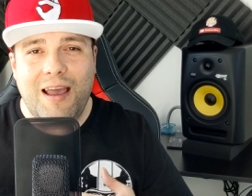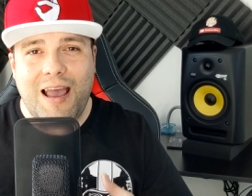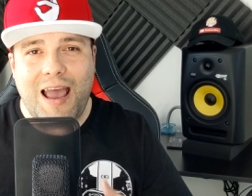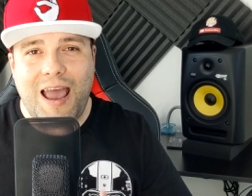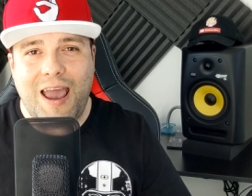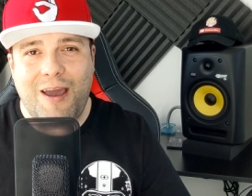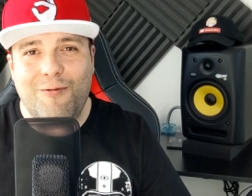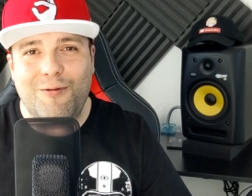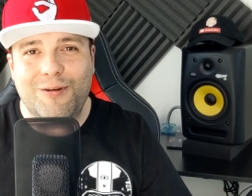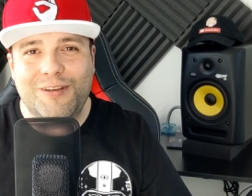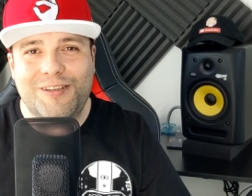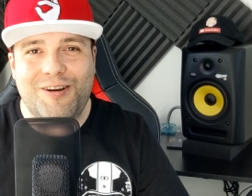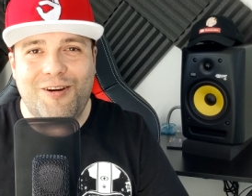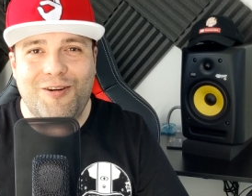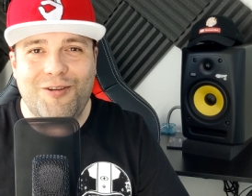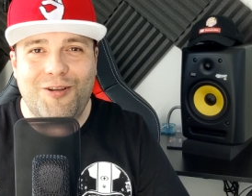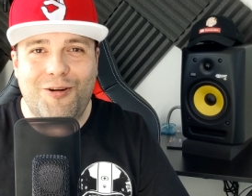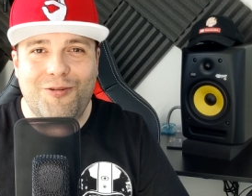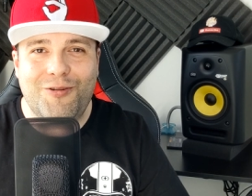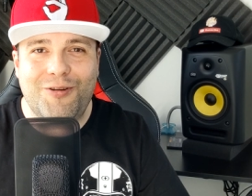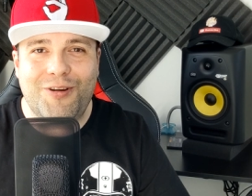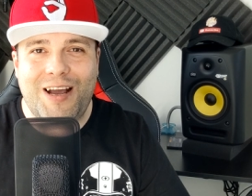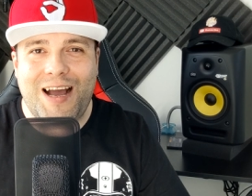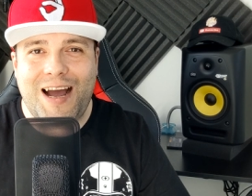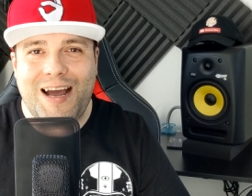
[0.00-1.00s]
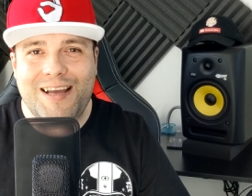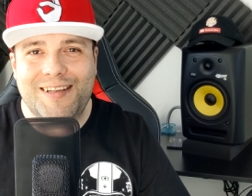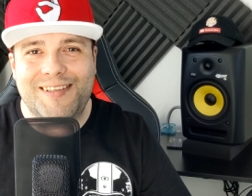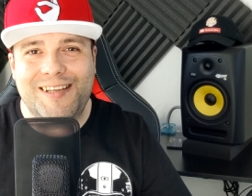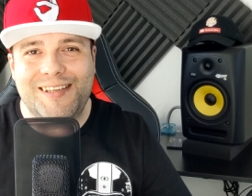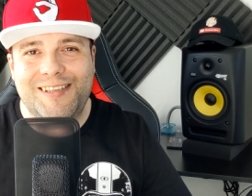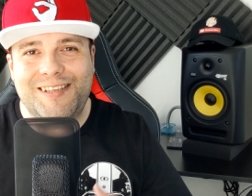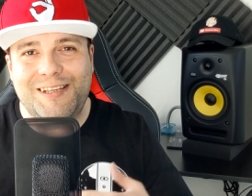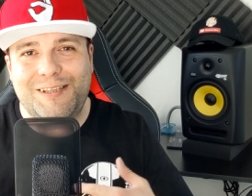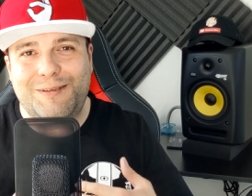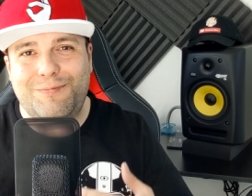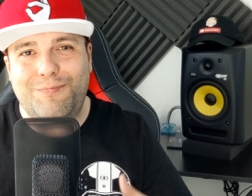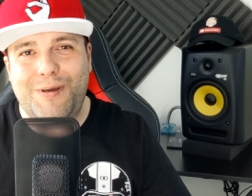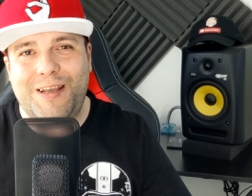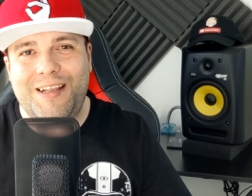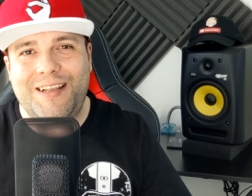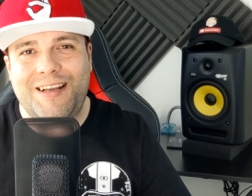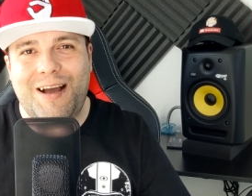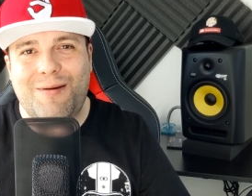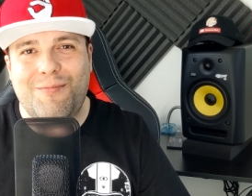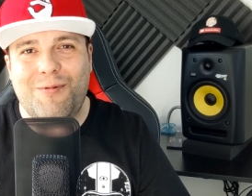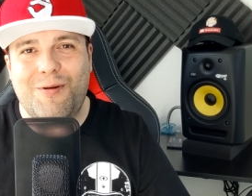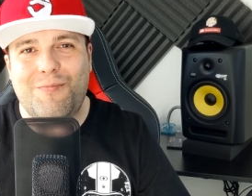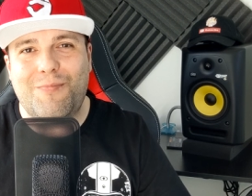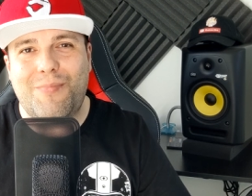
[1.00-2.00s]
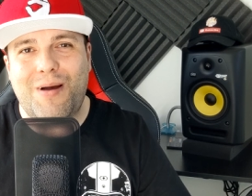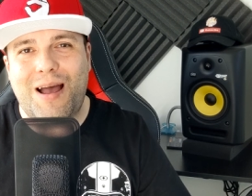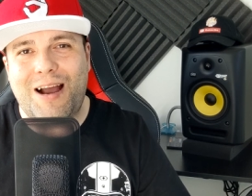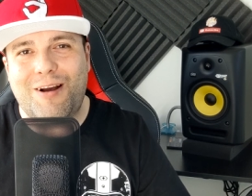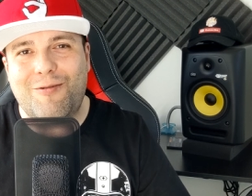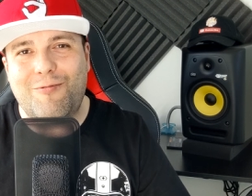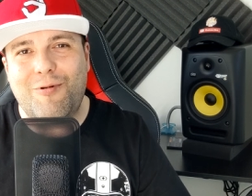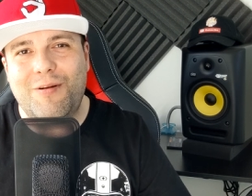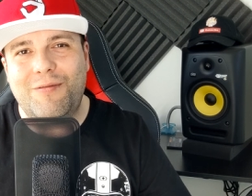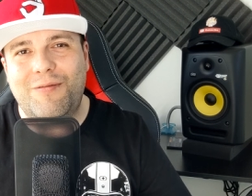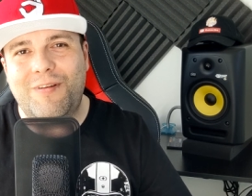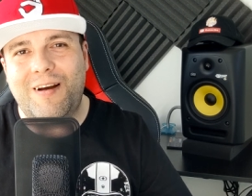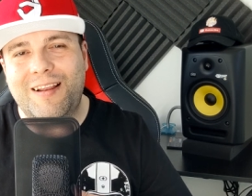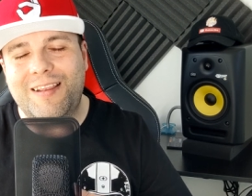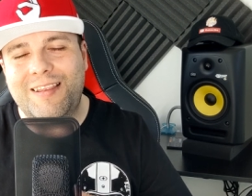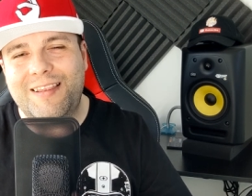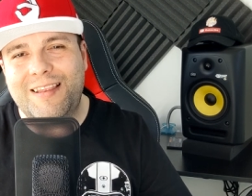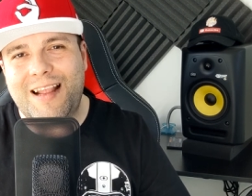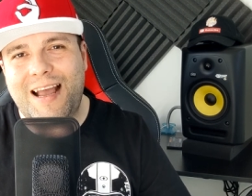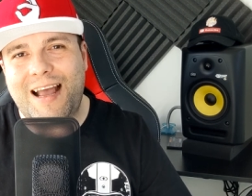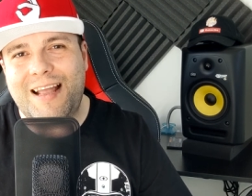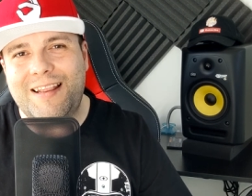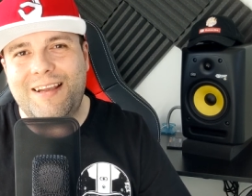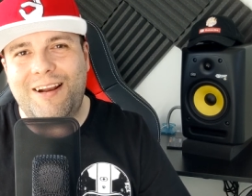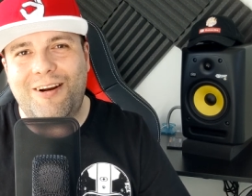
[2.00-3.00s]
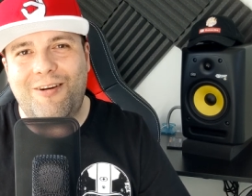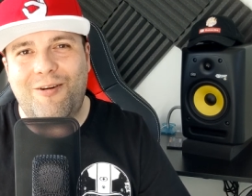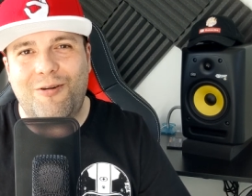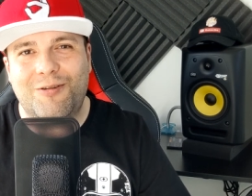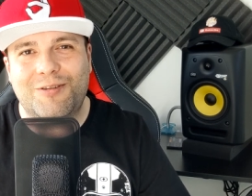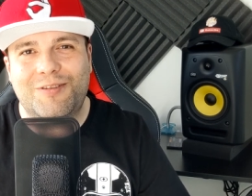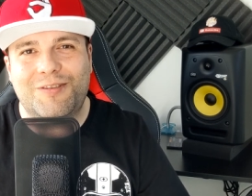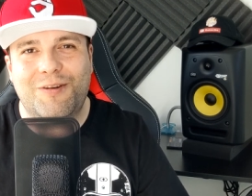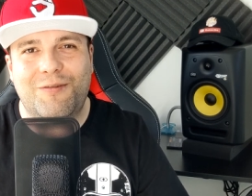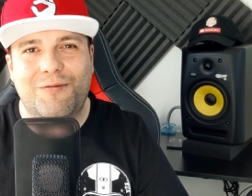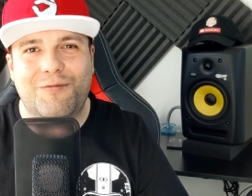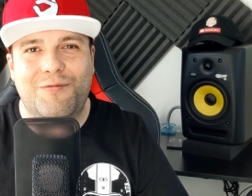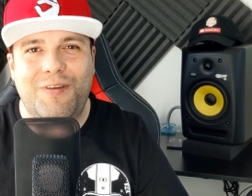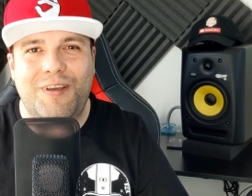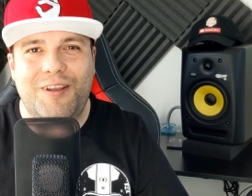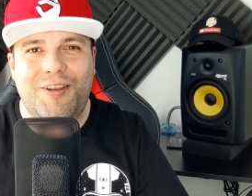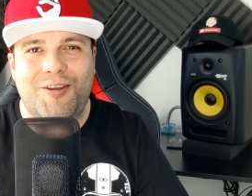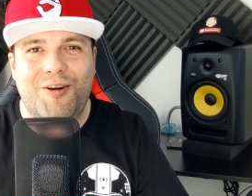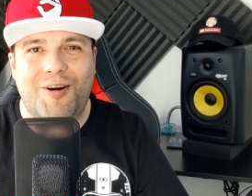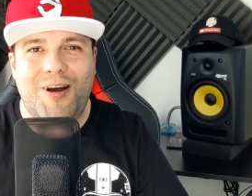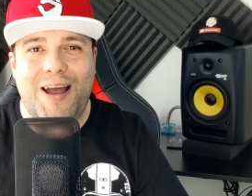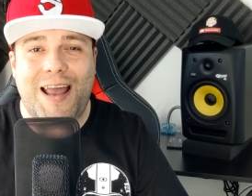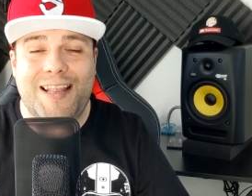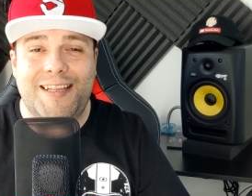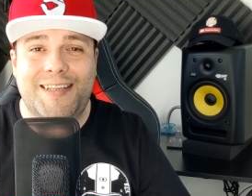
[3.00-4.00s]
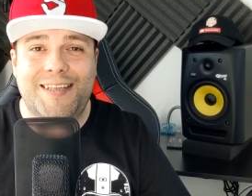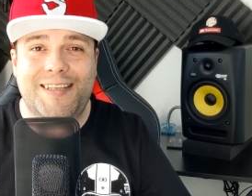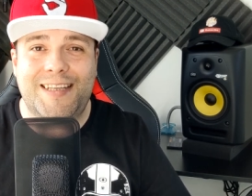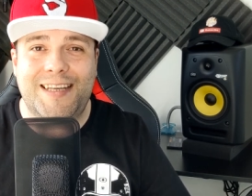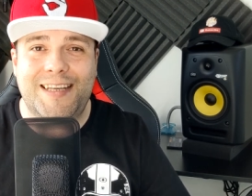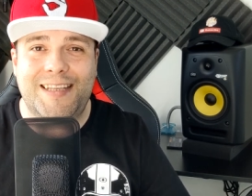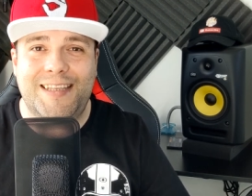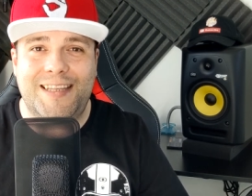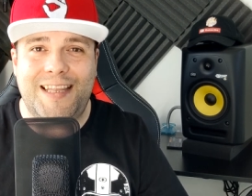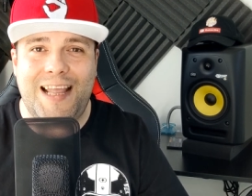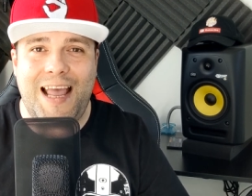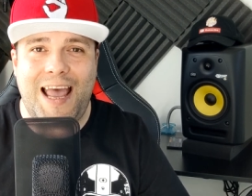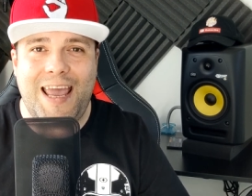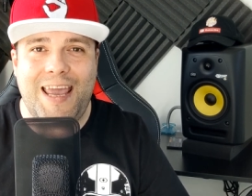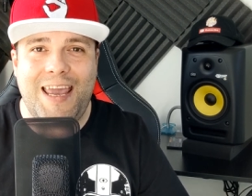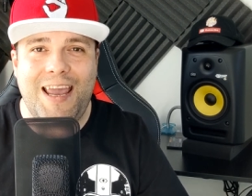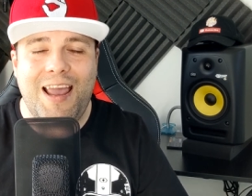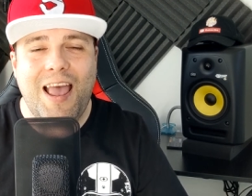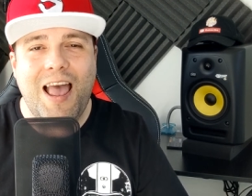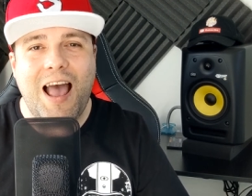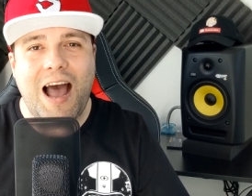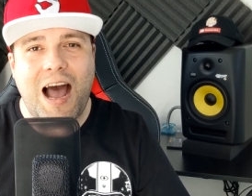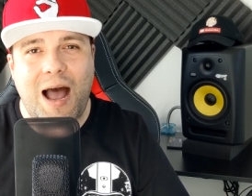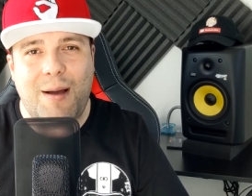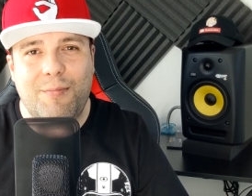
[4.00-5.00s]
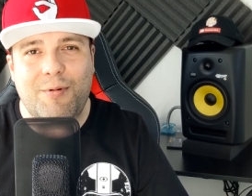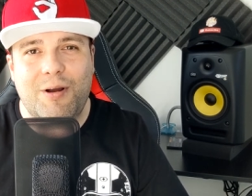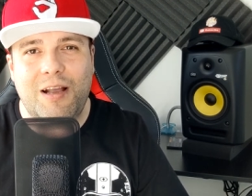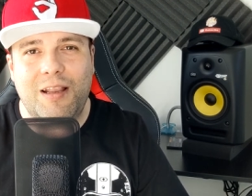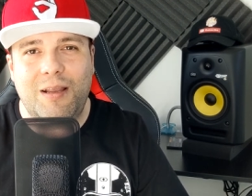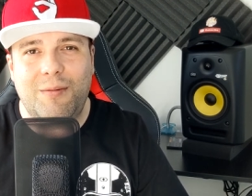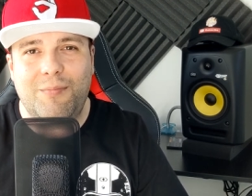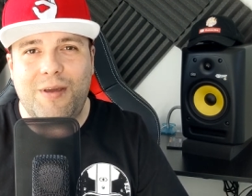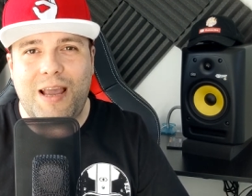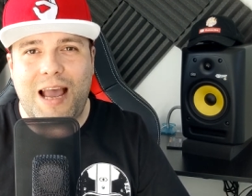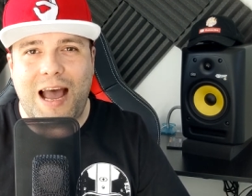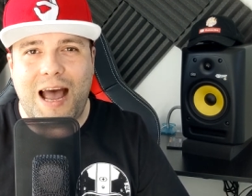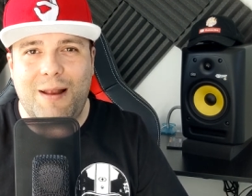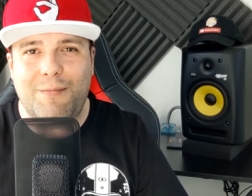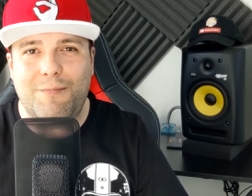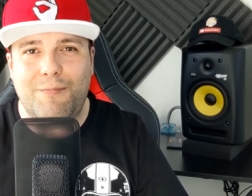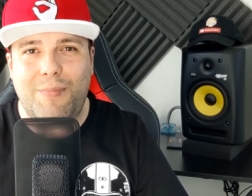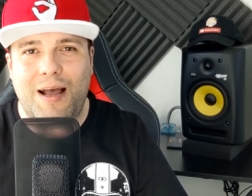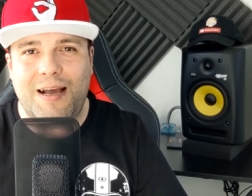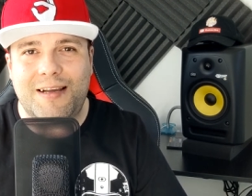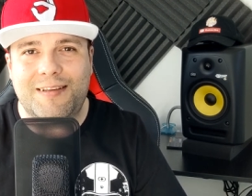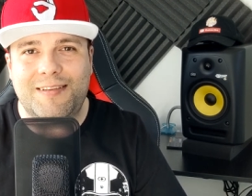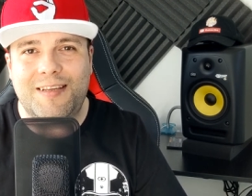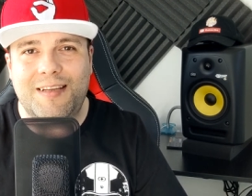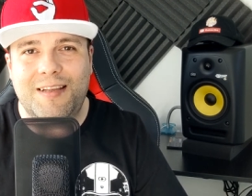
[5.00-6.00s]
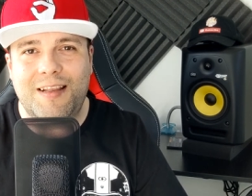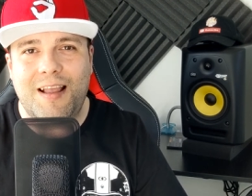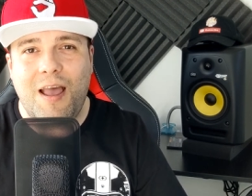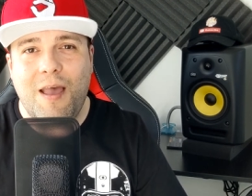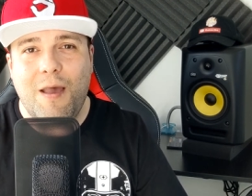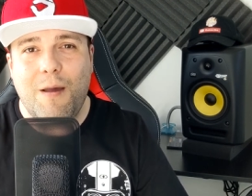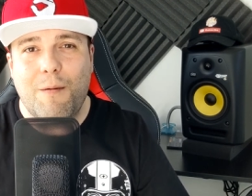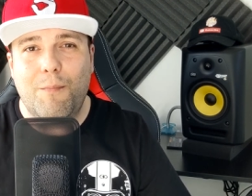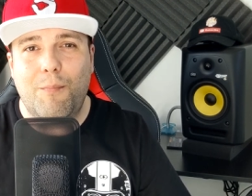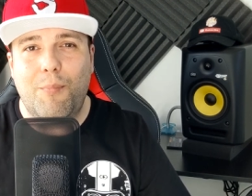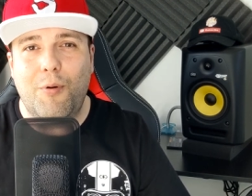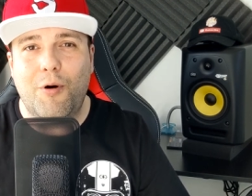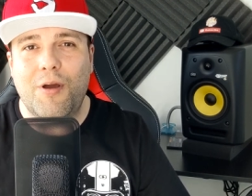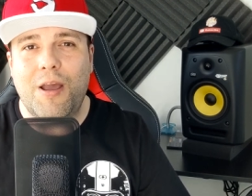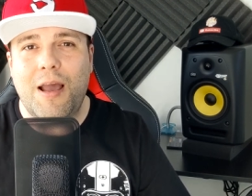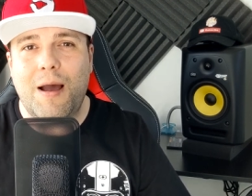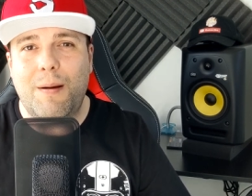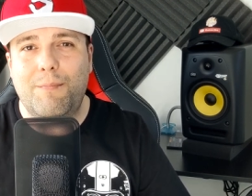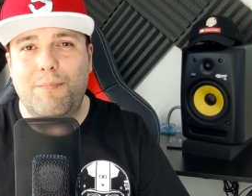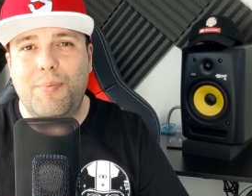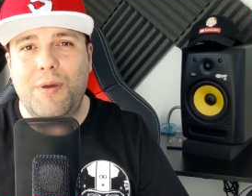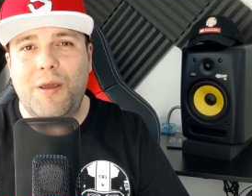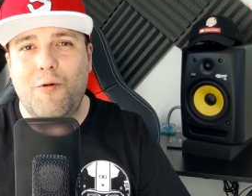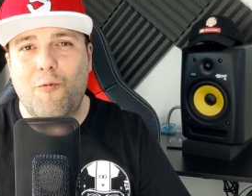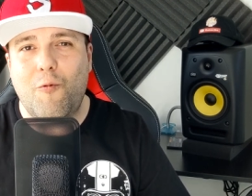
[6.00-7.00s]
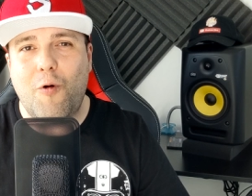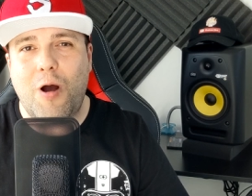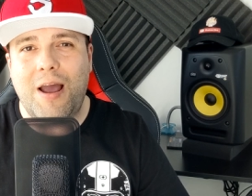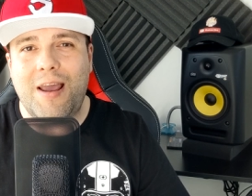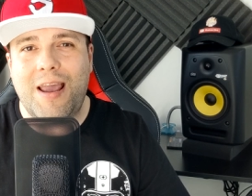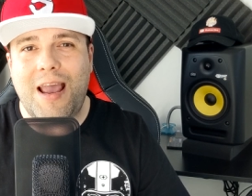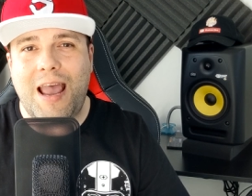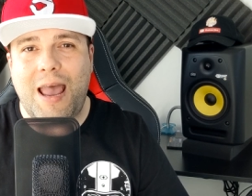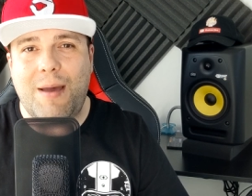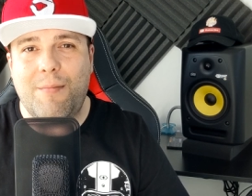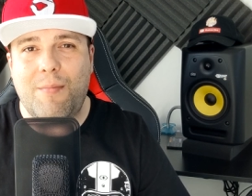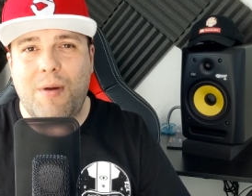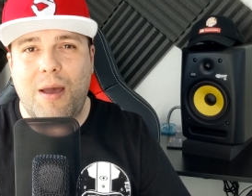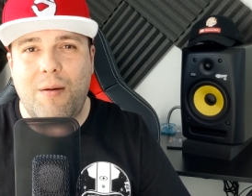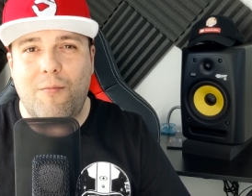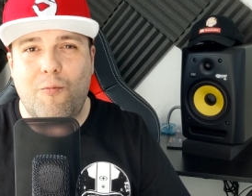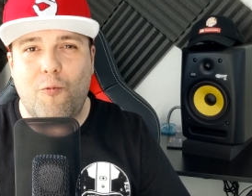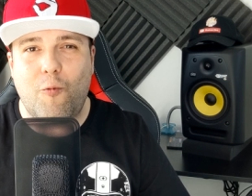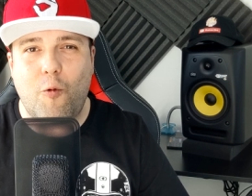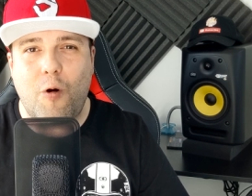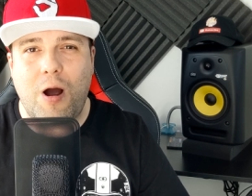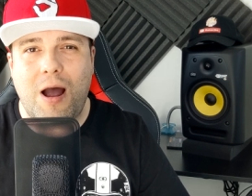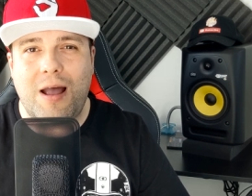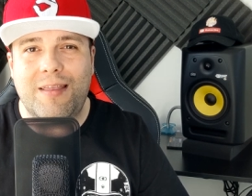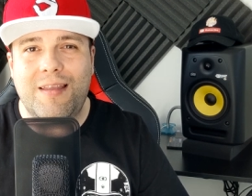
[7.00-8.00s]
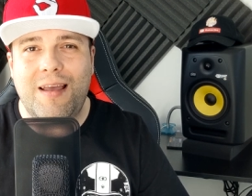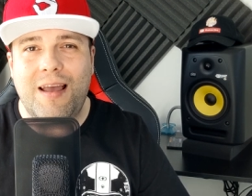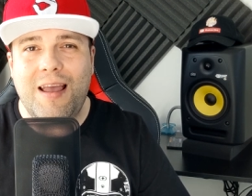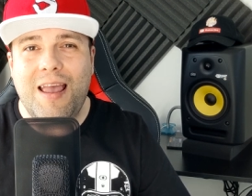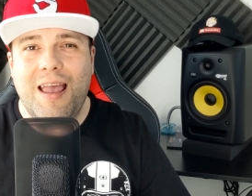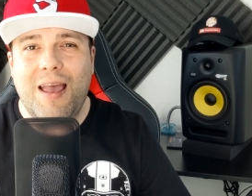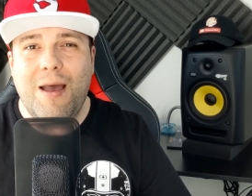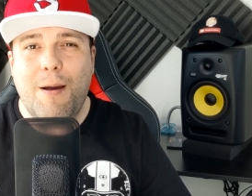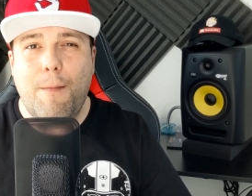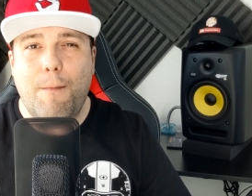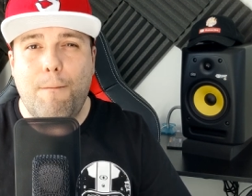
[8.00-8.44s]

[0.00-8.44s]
Hey, what's going on you guys? This is Pete coming back with another awesome video and today I'm gonna be unboxing Boya BYMM1